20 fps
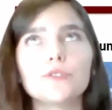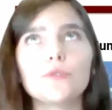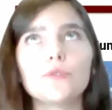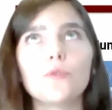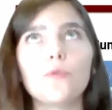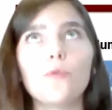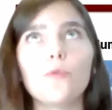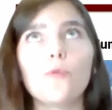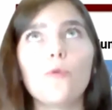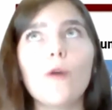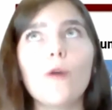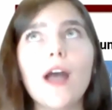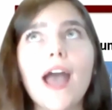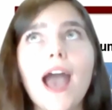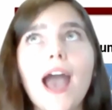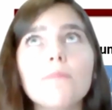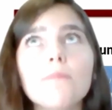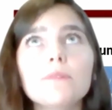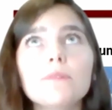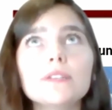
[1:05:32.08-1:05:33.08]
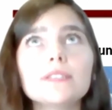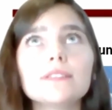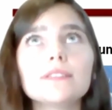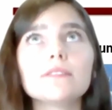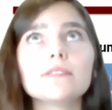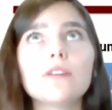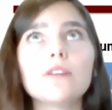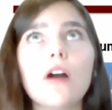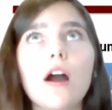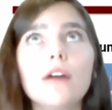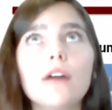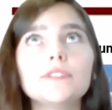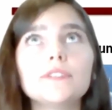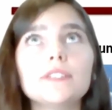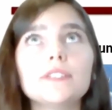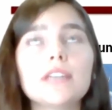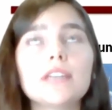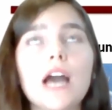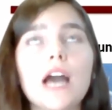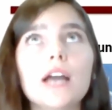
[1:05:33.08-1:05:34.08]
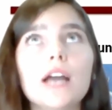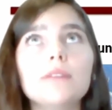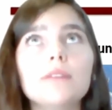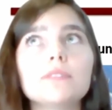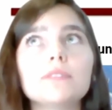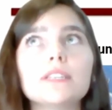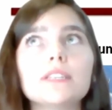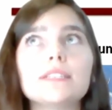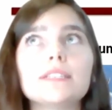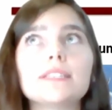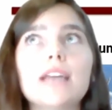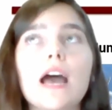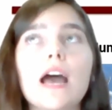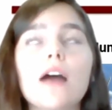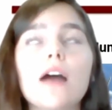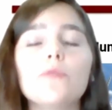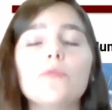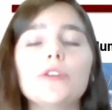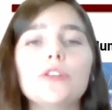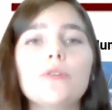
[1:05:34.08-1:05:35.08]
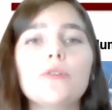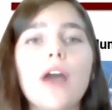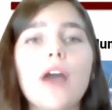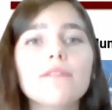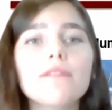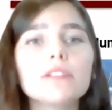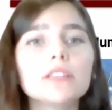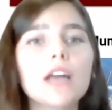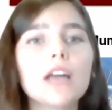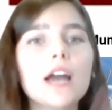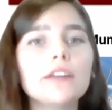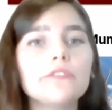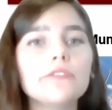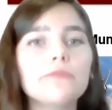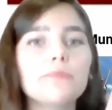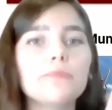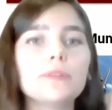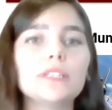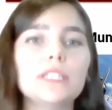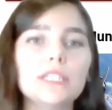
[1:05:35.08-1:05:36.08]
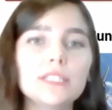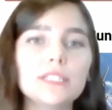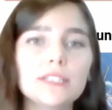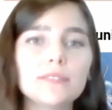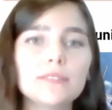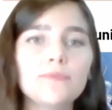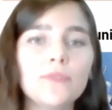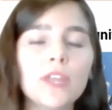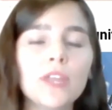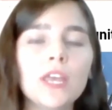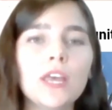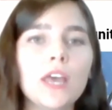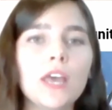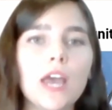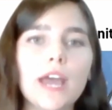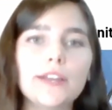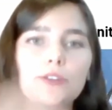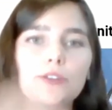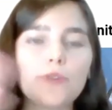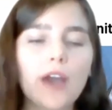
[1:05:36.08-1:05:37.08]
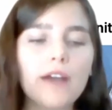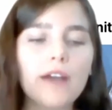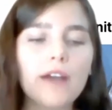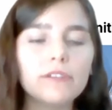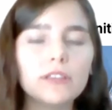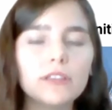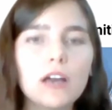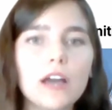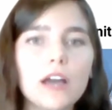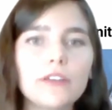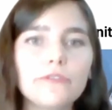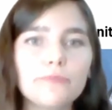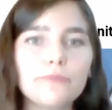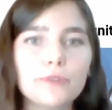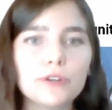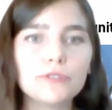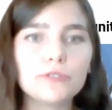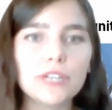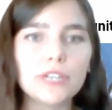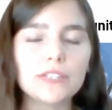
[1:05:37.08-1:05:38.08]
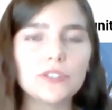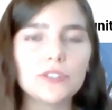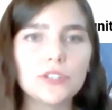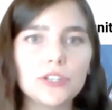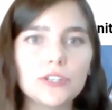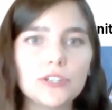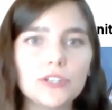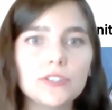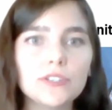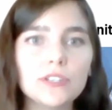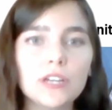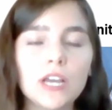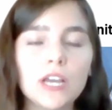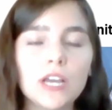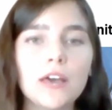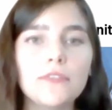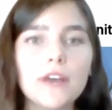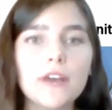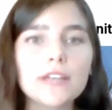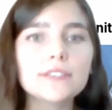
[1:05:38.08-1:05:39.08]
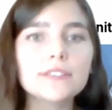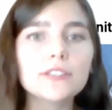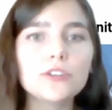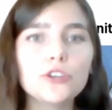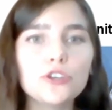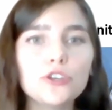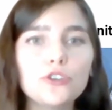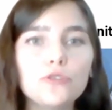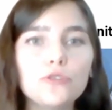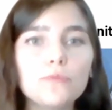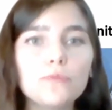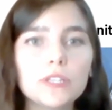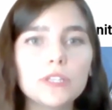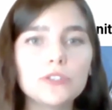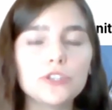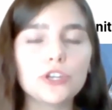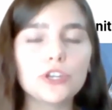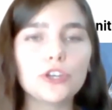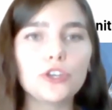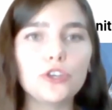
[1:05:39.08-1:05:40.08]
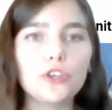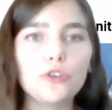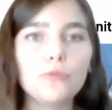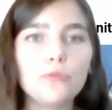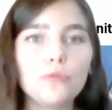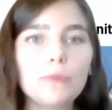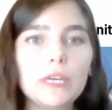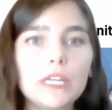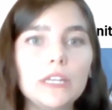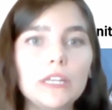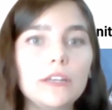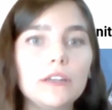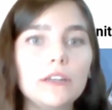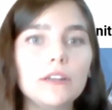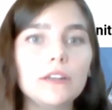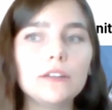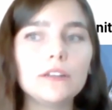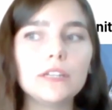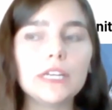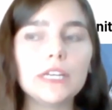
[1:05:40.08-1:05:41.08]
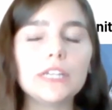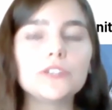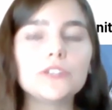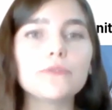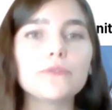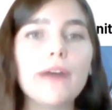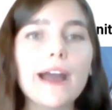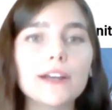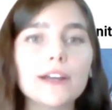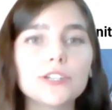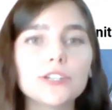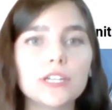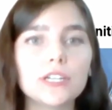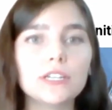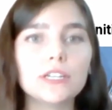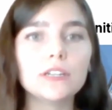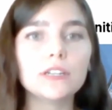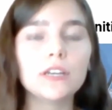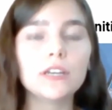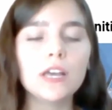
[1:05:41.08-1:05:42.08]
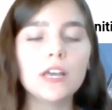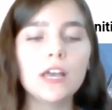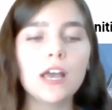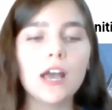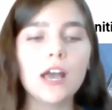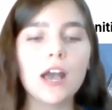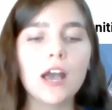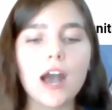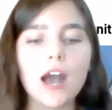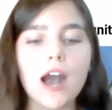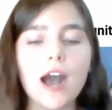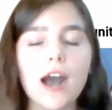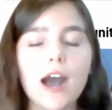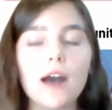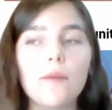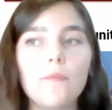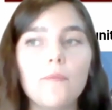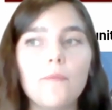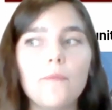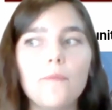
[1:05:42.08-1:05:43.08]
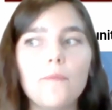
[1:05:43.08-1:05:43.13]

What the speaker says: What happens oftentimes is that when you have a line of police and you have a line of protesters, that's a human-to-human interaction. Around